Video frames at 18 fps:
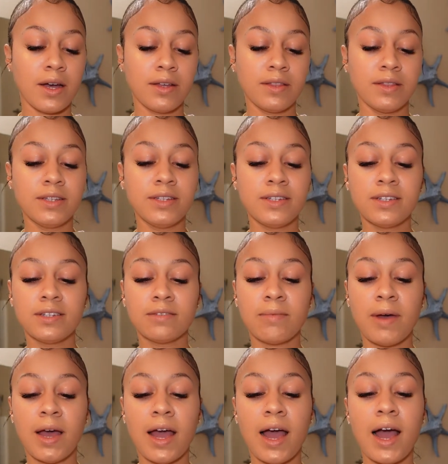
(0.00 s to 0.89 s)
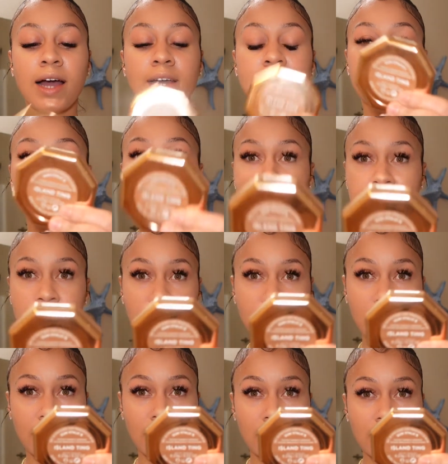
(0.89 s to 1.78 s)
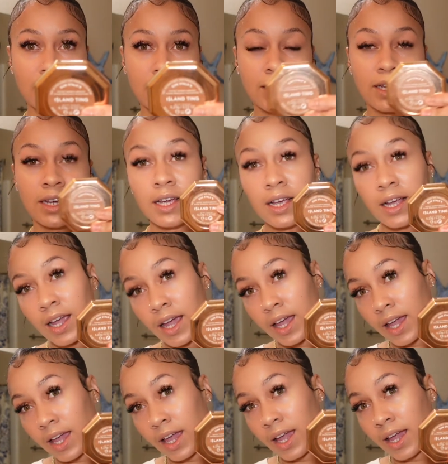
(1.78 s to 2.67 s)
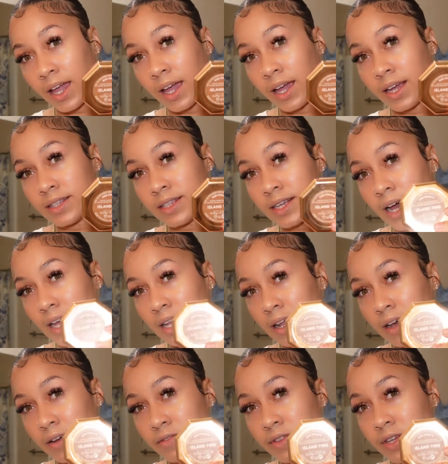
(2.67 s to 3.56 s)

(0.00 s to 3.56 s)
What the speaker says: this is my eyeliner thing, and I love